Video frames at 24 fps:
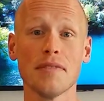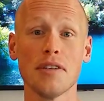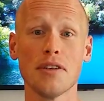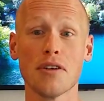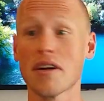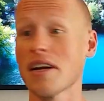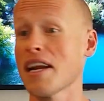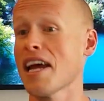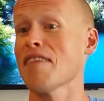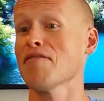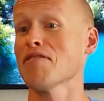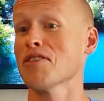you're
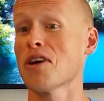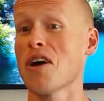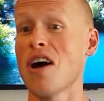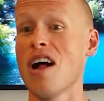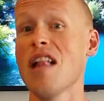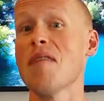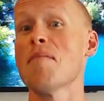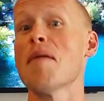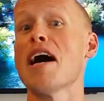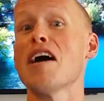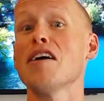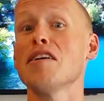gonna have to call
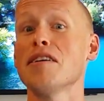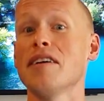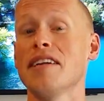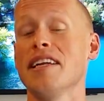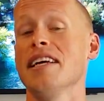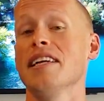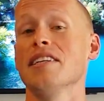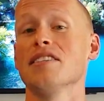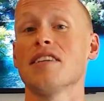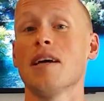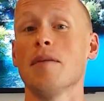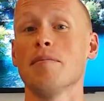them out on
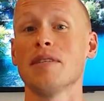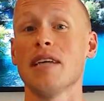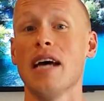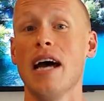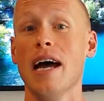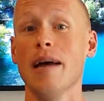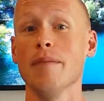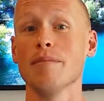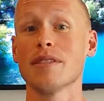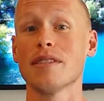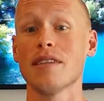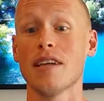it sometimes.